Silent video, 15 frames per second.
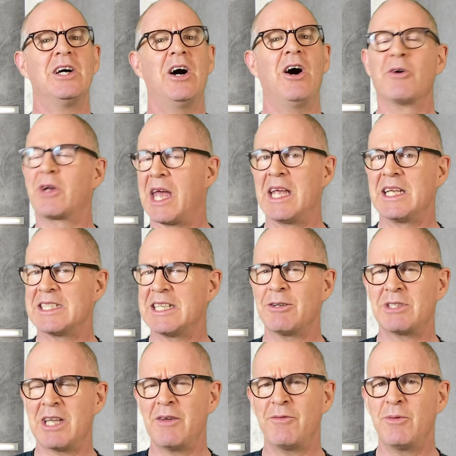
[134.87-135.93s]
Okay, it's now
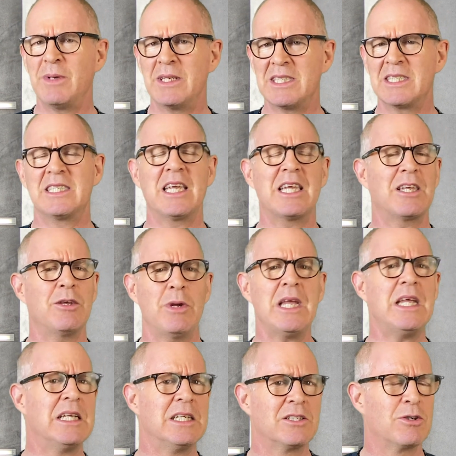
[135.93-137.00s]
time for me to take you
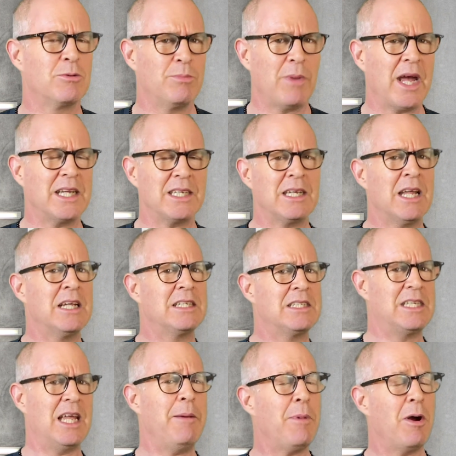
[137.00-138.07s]
into my
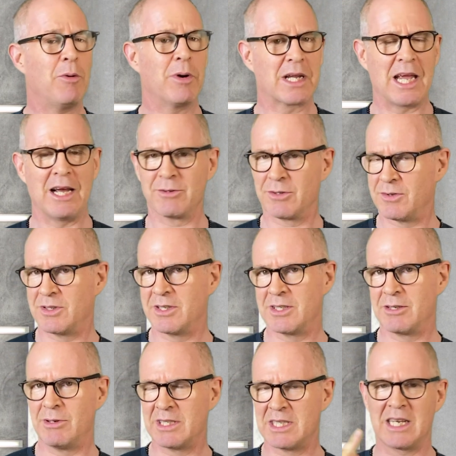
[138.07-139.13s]
demo account of
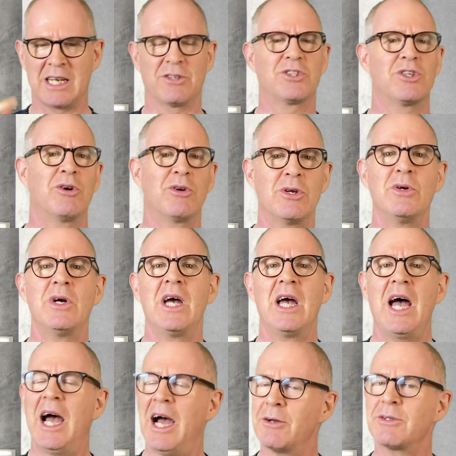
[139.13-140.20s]
Todoist, and I'll show you
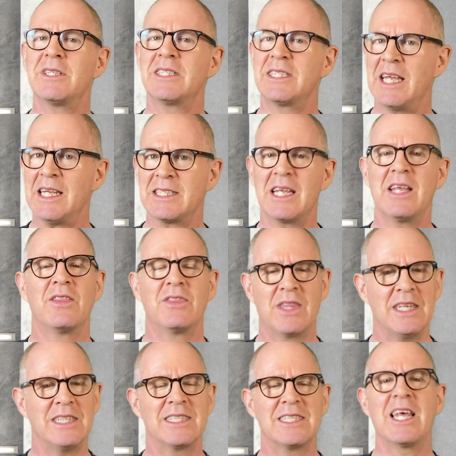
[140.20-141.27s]
how to set
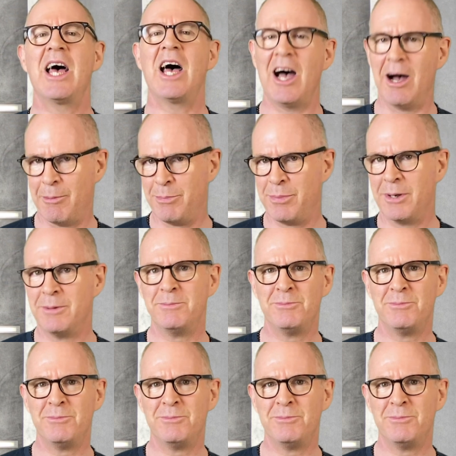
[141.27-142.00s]
this up.